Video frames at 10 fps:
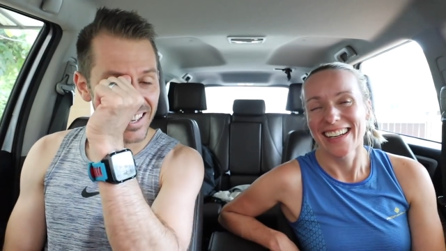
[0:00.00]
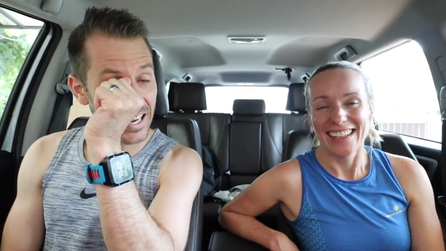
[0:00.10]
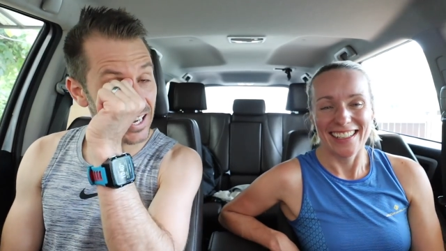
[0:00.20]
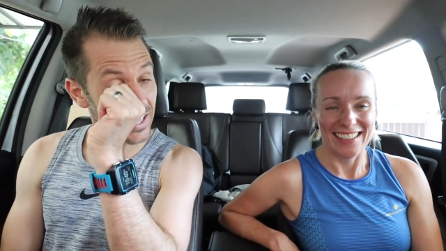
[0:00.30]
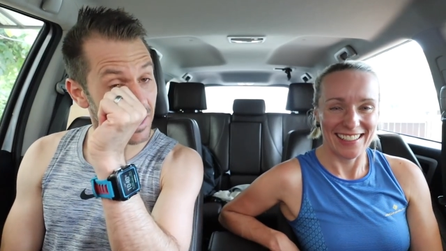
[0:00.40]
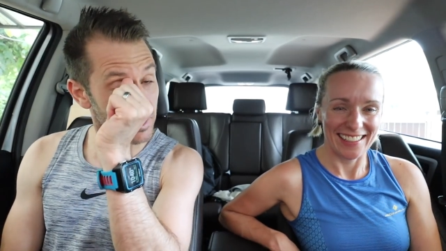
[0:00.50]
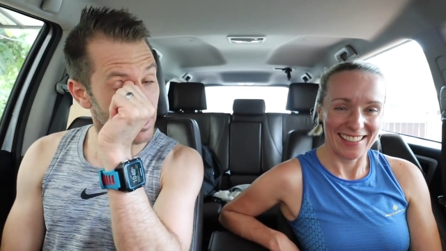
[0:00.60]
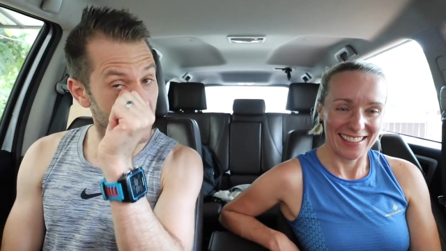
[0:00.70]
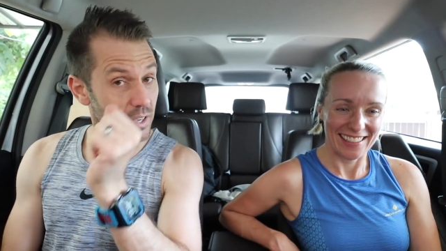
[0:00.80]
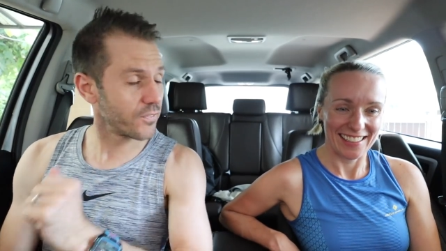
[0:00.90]
Speaker 1: Ah, that was
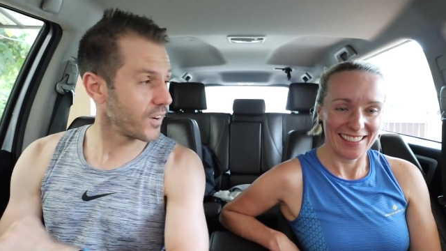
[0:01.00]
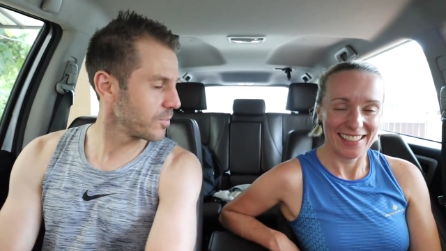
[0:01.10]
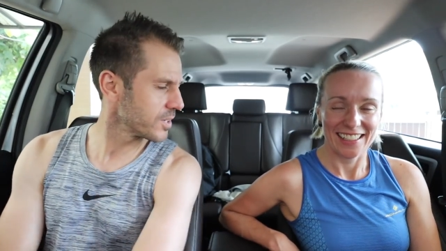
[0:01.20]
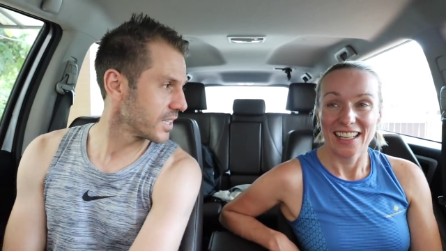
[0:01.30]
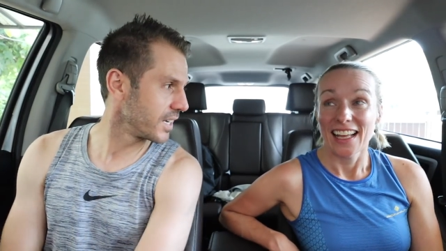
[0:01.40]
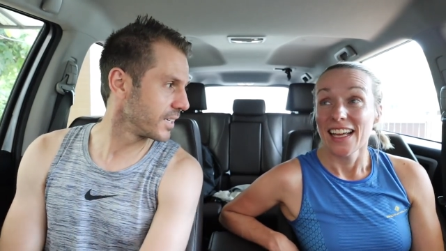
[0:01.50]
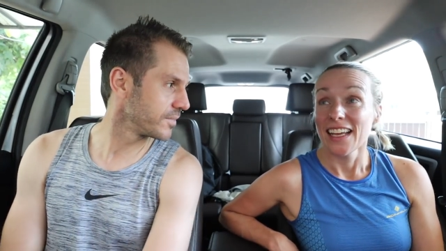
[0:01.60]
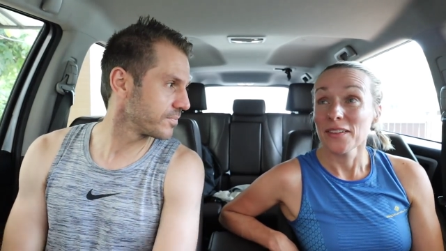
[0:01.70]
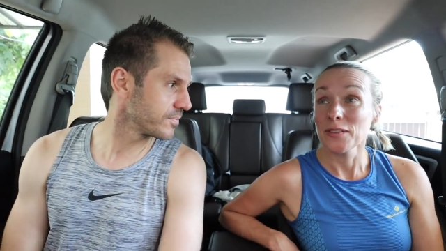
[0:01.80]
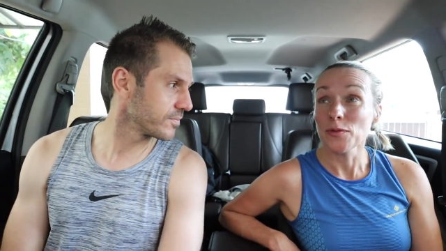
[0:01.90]
quite good fun, wasn't it?
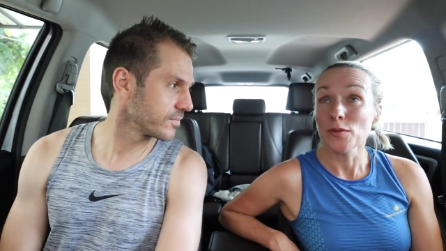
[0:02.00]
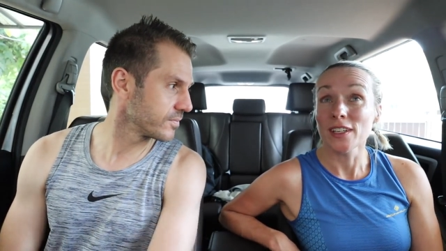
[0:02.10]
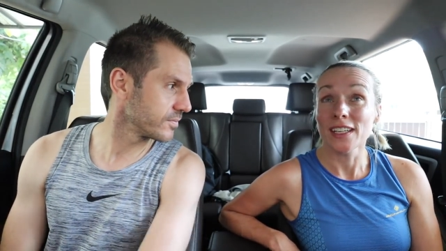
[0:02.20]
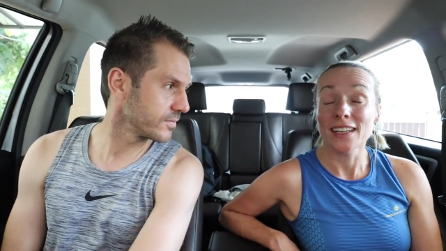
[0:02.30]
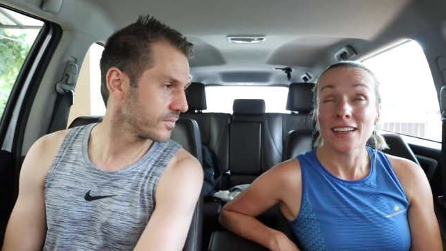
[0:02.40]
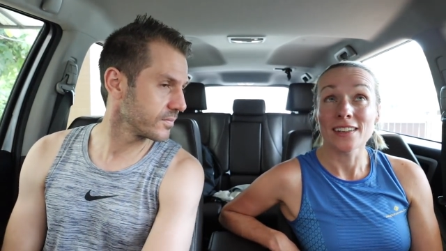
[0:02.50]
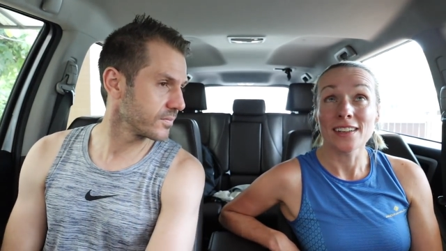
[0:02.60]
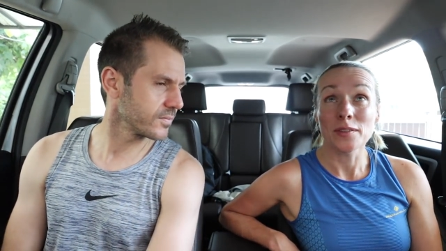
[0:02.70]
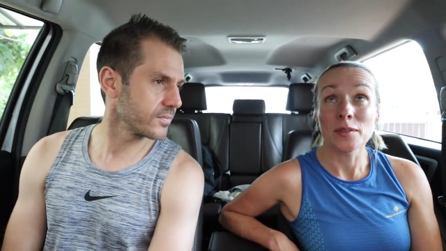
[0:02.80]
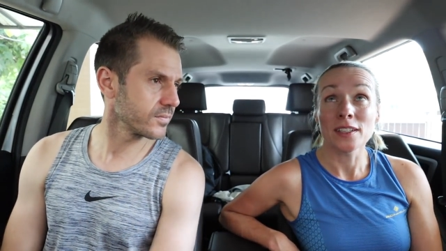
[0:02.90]
Speaker 2: It was really good.
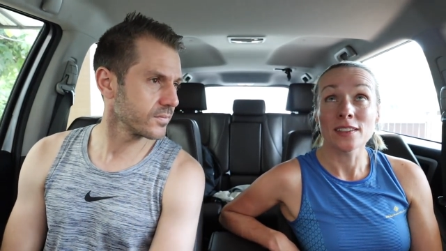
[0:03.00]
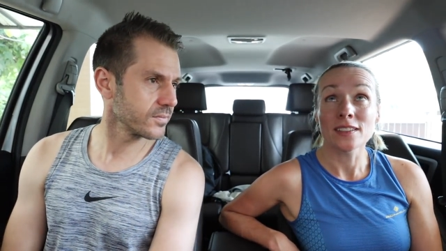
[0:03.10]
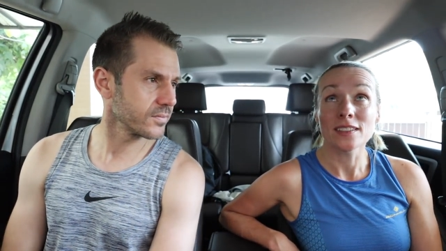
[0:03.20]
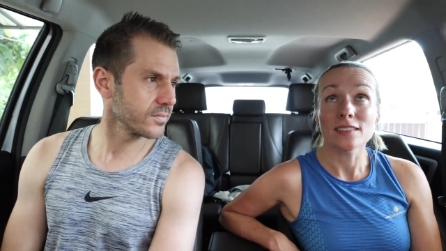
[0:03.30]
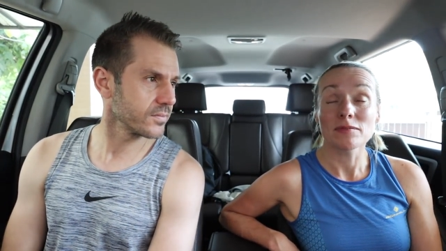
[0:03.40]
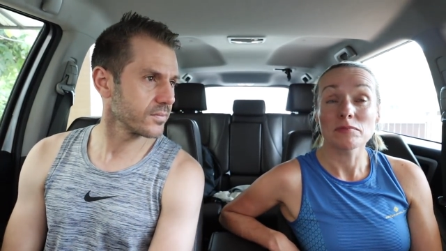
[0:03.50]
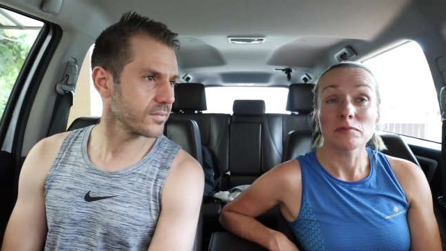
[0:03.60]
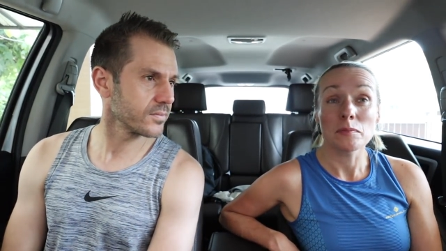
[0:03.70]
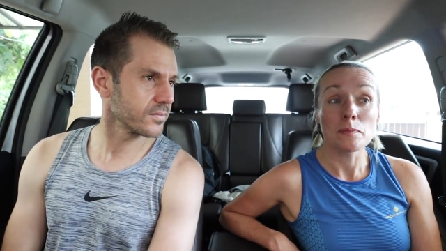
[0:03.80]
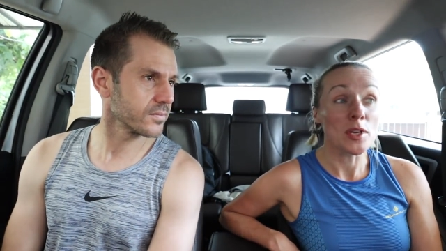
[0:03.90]
It was
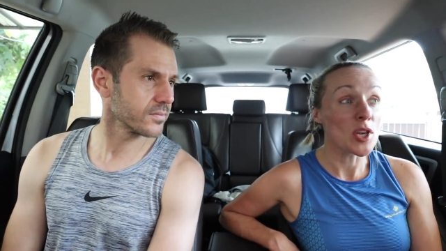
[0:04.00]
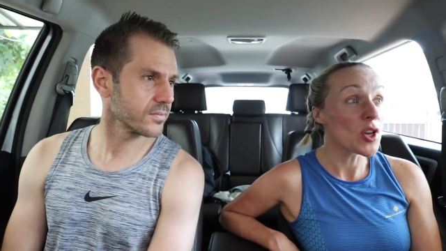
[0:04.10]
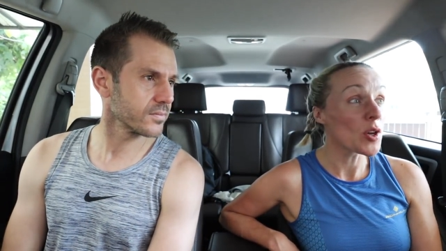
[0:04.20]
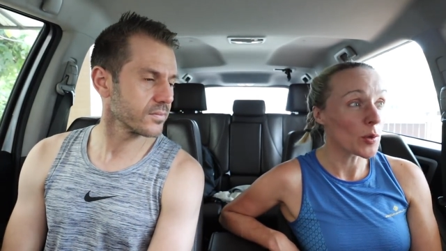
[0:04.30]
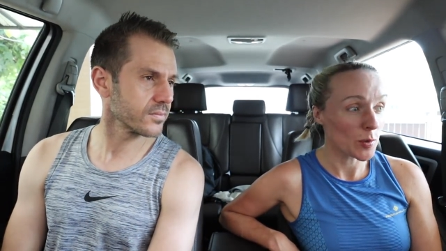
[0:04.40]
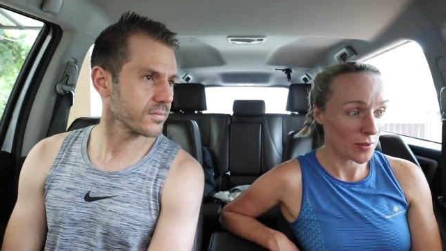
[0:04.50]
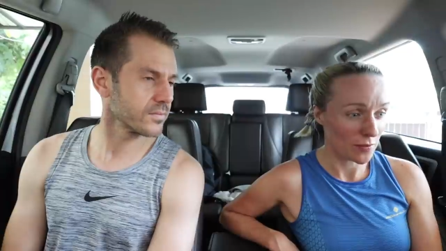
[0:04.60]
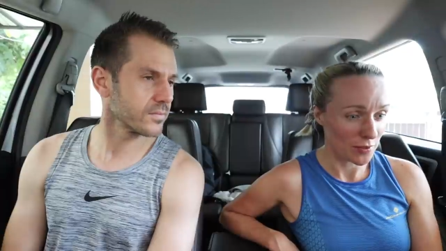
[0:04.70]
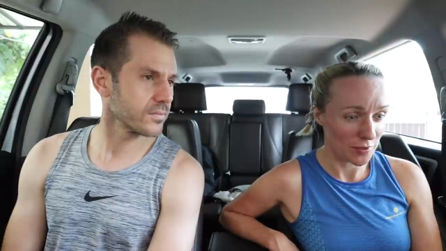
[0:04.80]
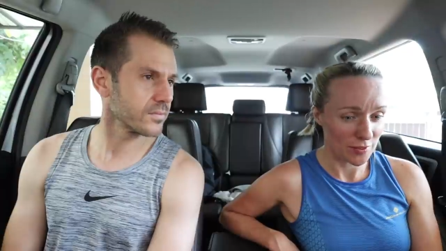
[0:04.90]

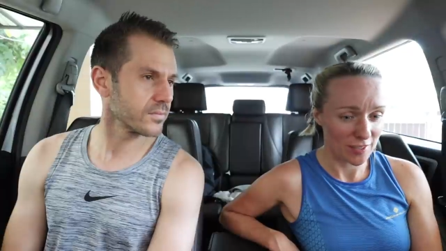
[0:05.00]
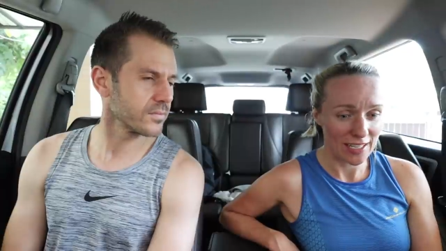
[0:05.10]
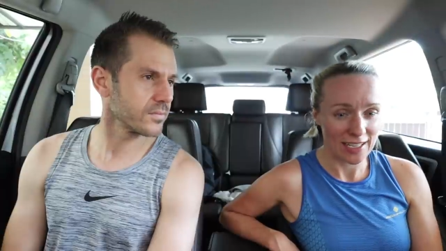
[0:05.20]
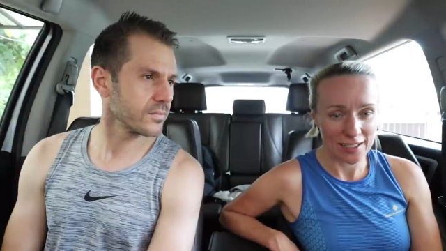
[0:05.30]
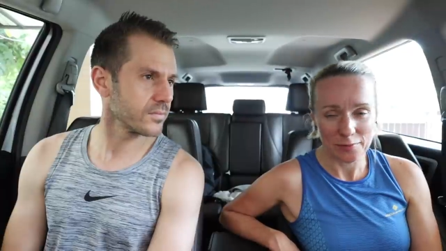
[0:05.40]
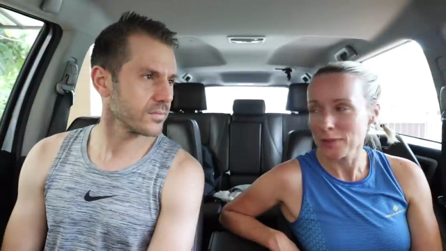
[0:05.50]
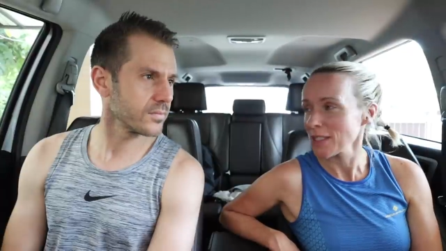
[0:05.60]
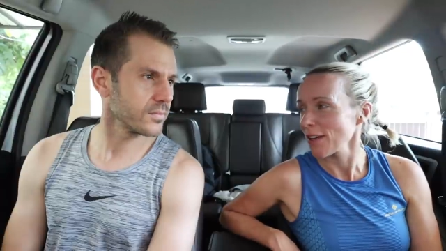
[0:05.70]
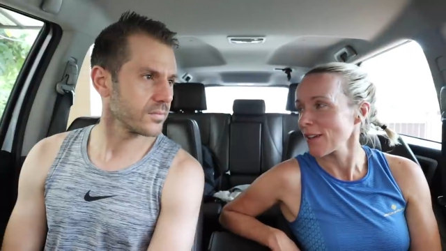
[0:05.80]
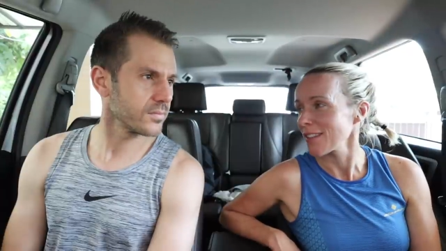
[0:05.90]
beautiful,
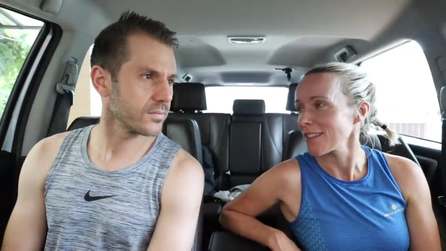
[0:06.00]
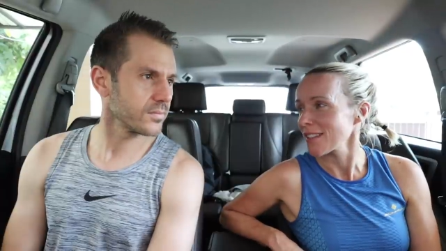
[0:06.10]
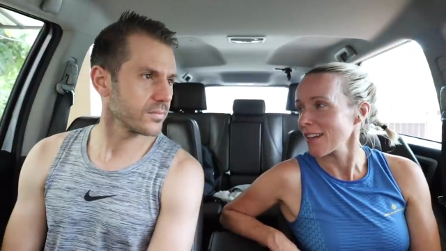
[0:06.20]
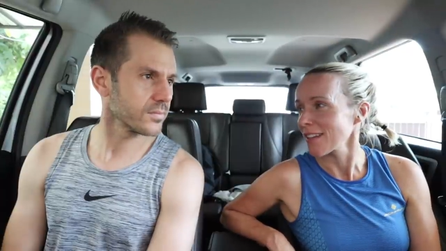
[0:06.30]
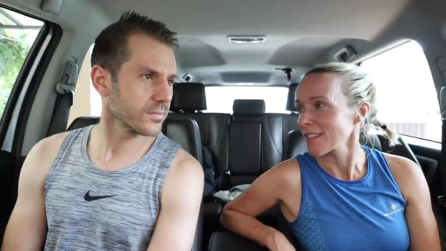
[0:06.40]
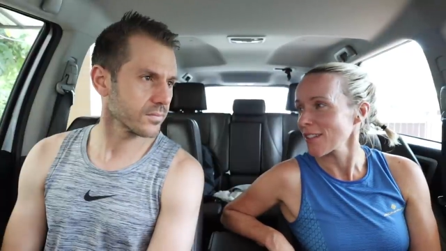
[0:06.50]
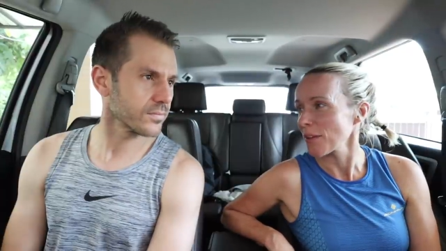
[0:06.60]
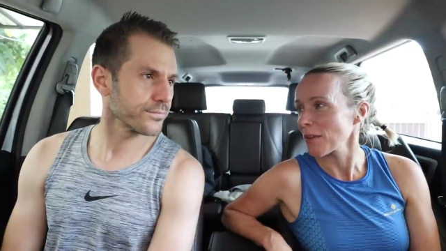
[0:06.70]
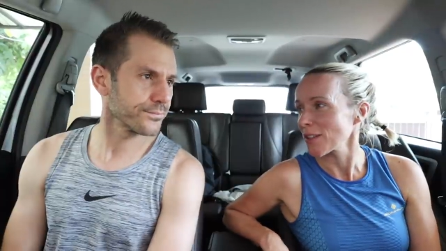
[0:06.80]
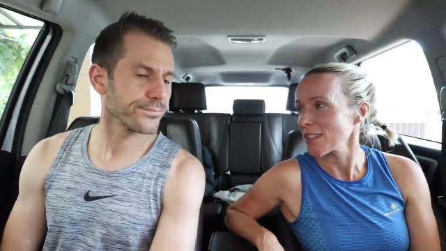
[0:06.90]
absolutely stunning. So
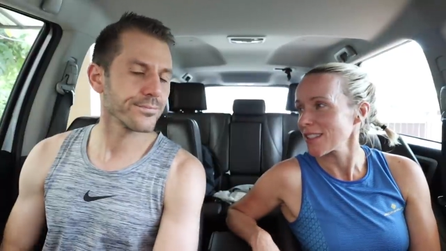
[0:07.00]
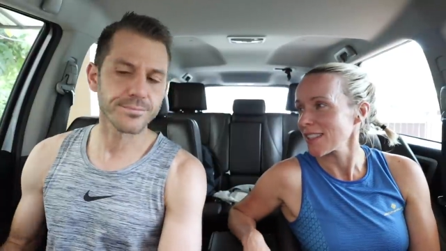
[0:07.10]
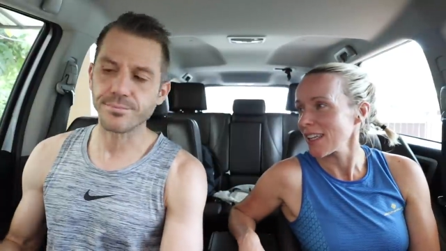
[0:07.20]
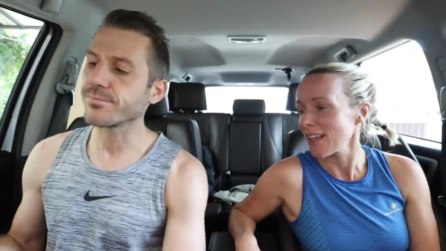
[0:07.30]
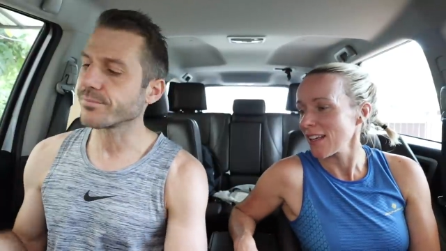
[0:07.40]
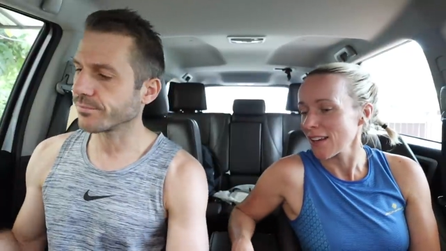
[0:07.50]
much to see,